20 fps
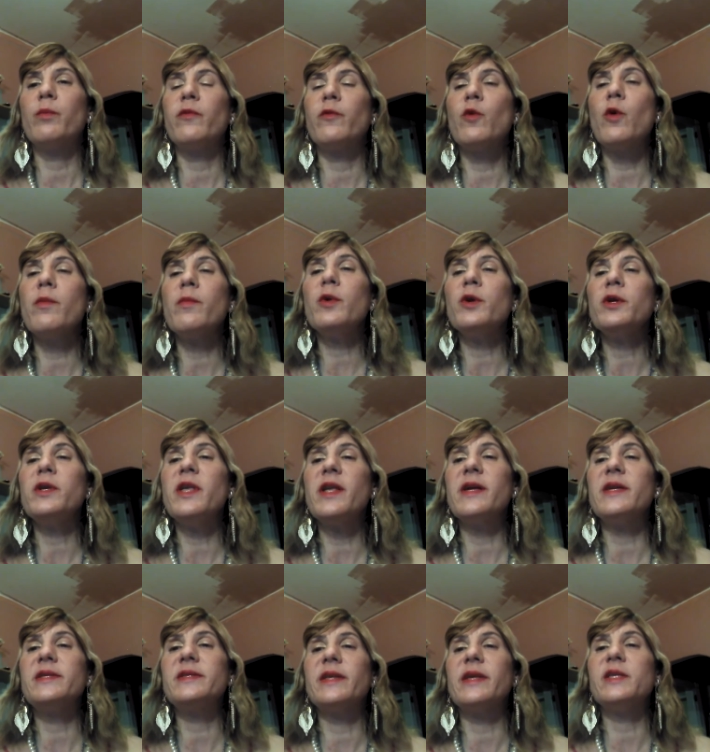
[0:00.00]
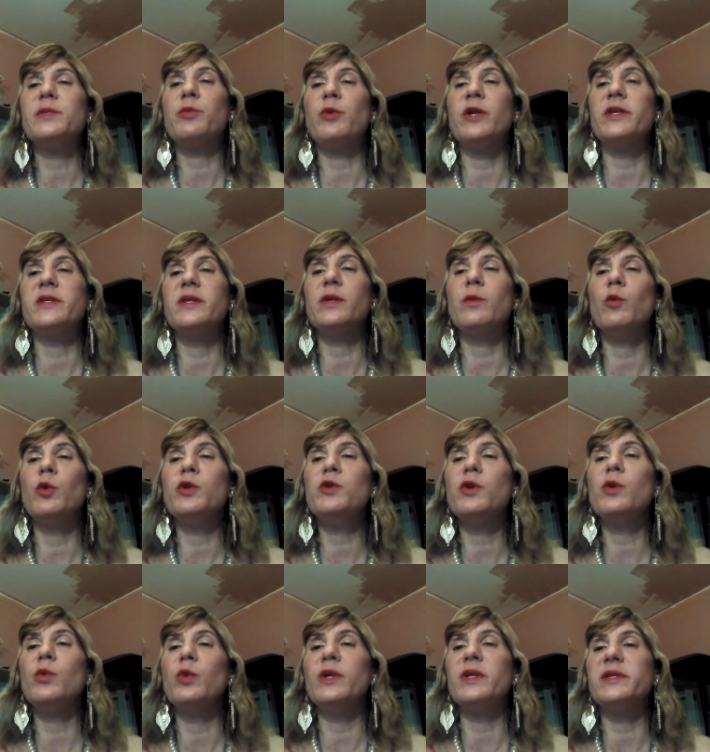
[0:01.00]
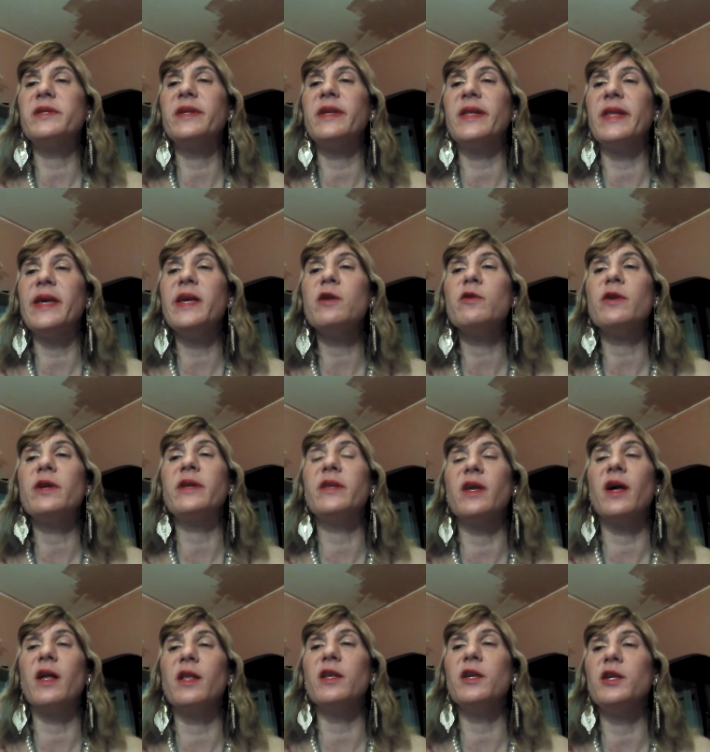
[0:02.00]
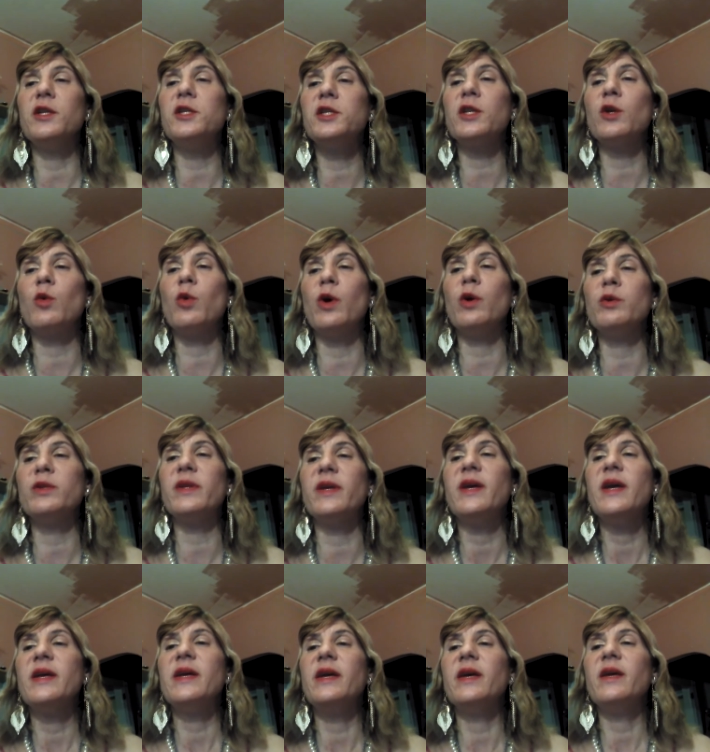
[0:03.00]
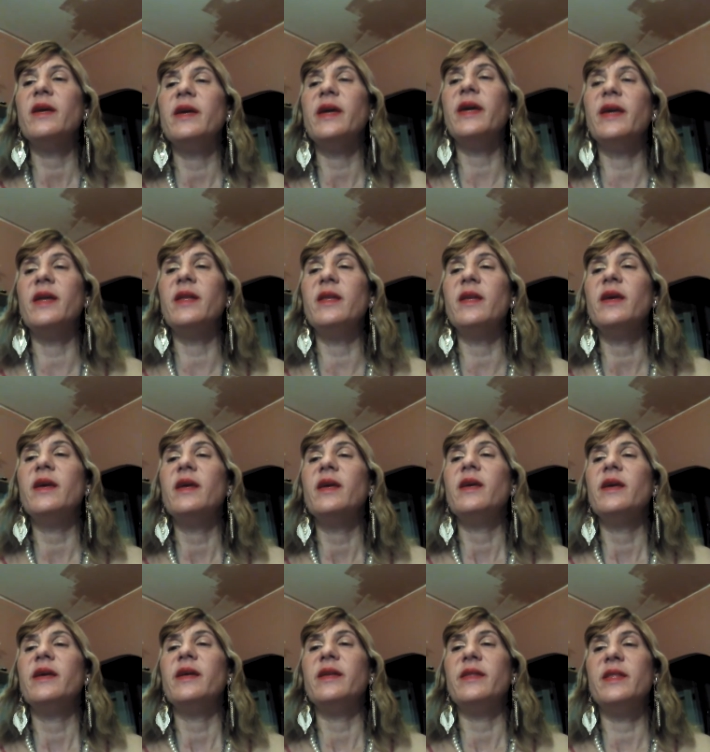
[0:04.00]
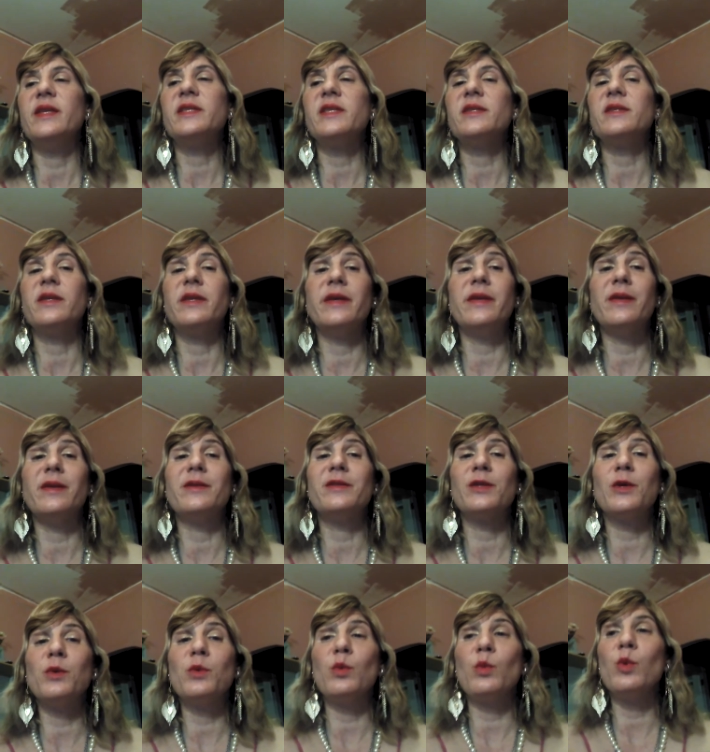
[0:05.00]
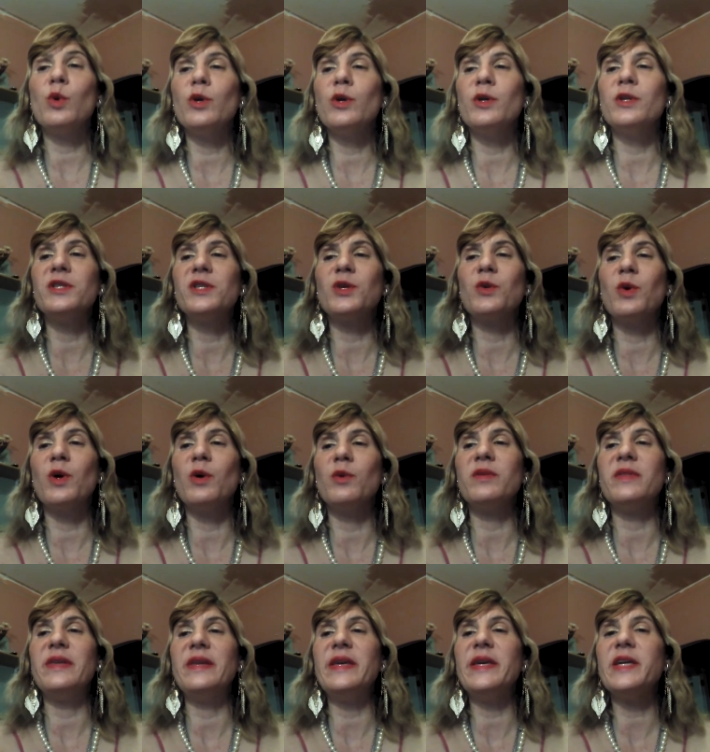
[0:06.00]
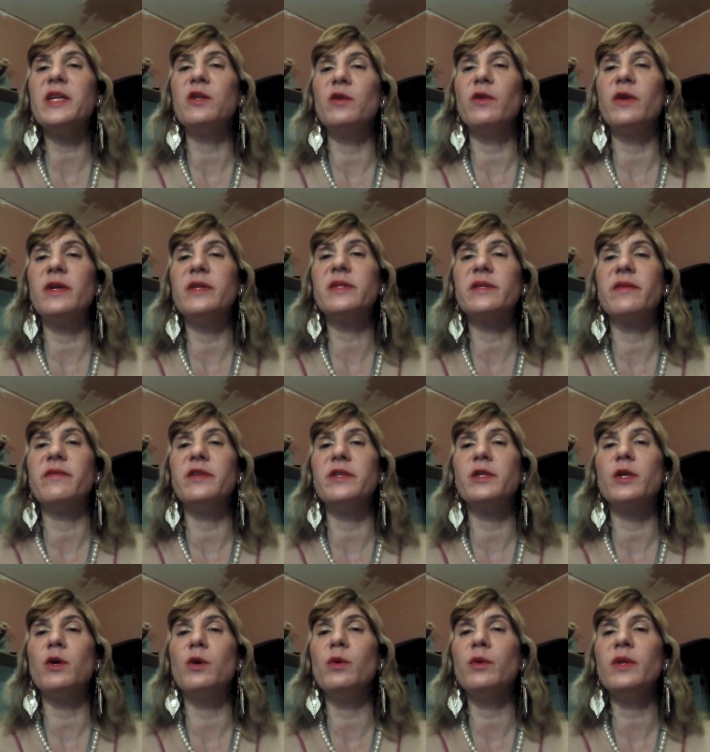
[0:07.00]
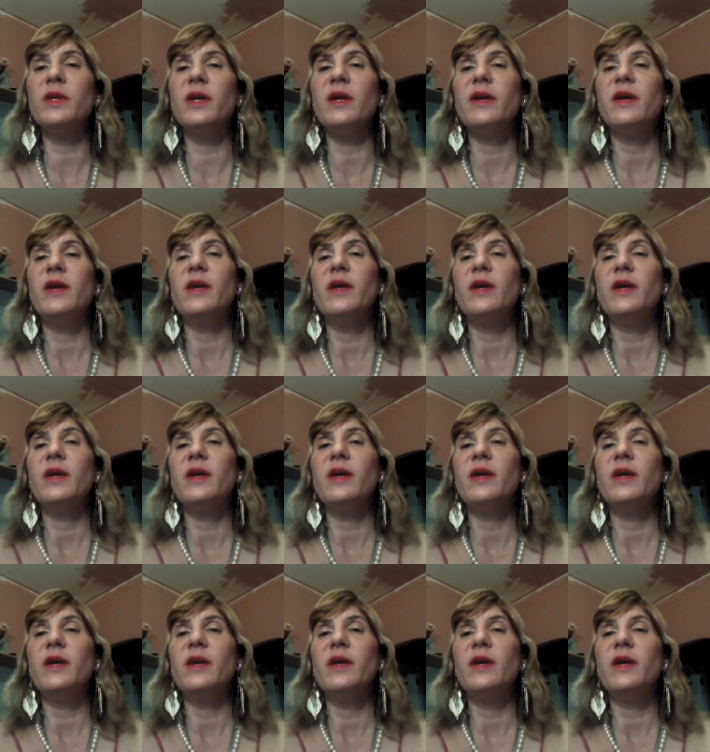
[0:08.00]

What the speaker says: Former United States President Woodrow Wilson later acknowledged, quote, this is in his own words, quote, the ignorance of his own